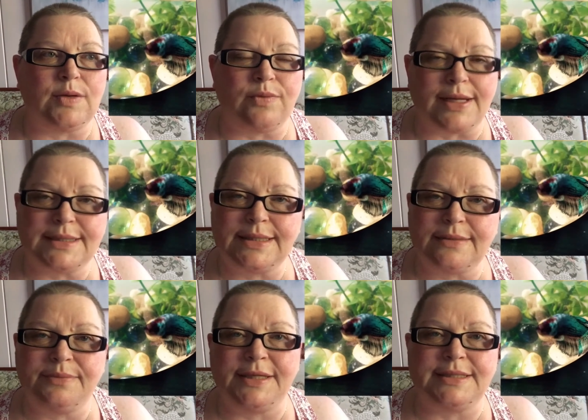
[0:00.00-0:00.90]
So rest
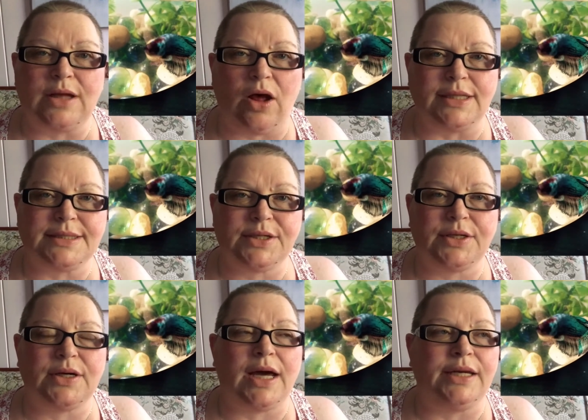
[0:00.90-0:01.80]
in peace, Oscar.
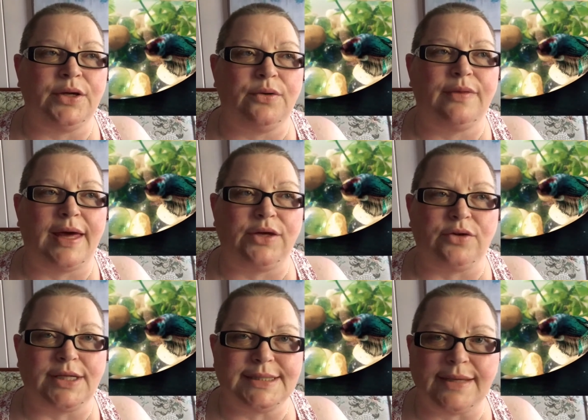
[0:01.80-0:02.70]
I know that you're
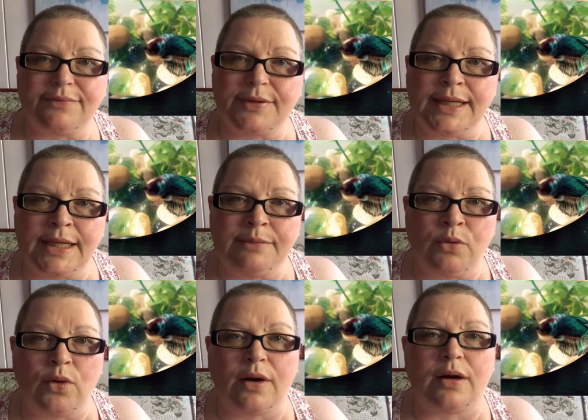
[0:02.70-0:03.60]
not suffering
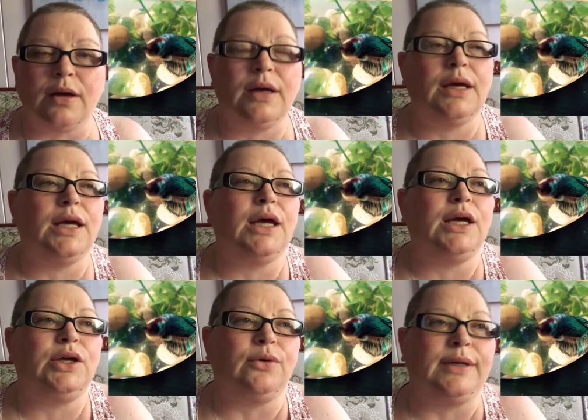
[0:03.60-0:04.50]
anymore.
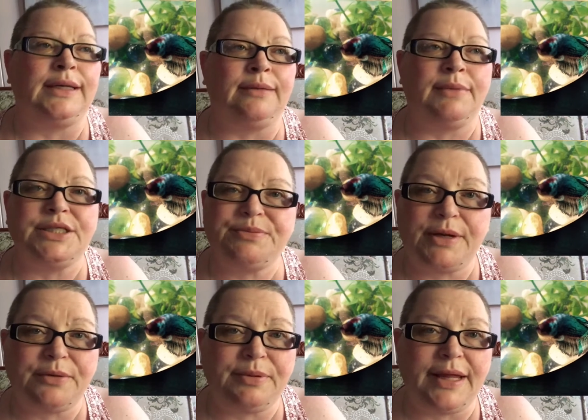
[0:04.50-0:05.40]
You're in a much
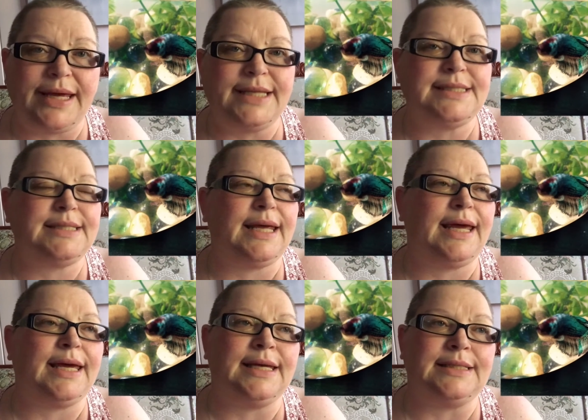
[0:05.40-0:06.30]
better place,
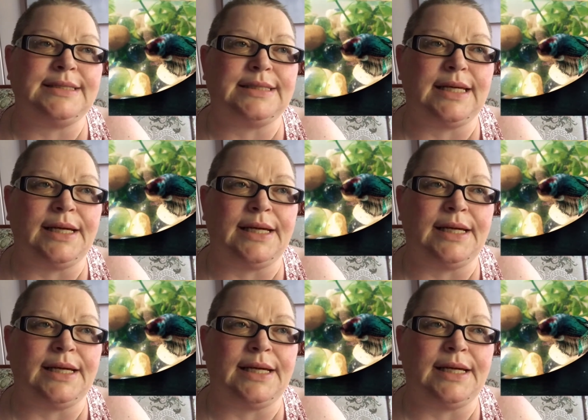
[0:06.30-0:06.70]
and